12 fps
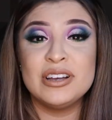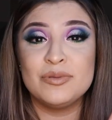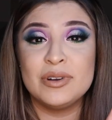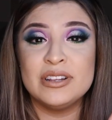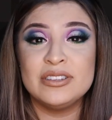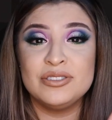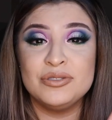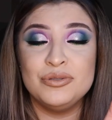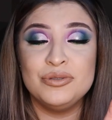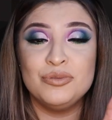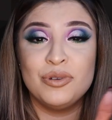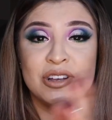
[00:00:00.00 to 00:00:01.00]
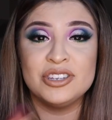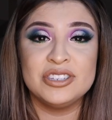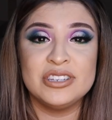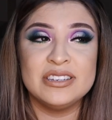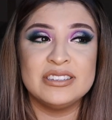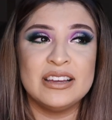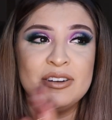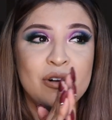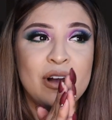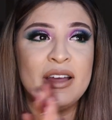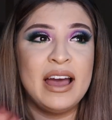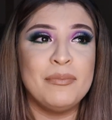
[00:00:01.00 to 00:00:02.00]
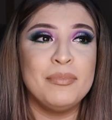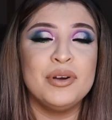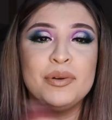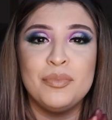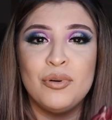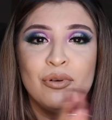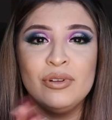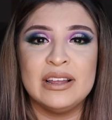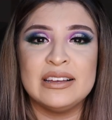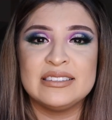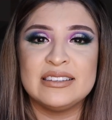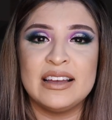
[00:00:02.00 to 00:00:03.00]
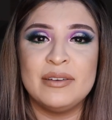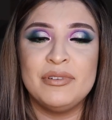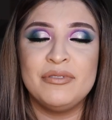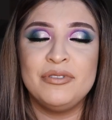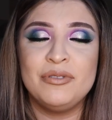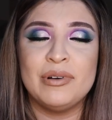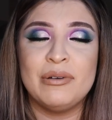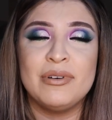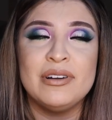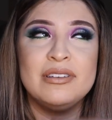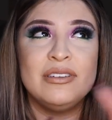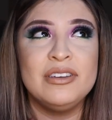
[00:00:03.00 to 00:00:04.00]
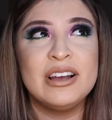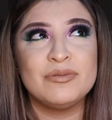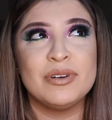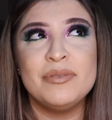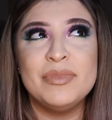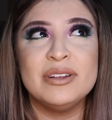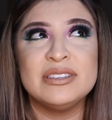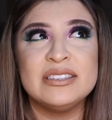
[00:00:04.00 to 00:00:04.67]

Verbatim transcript: you guys wanted to watch this. I know I had put a poll last time if you I want you guys wanted me to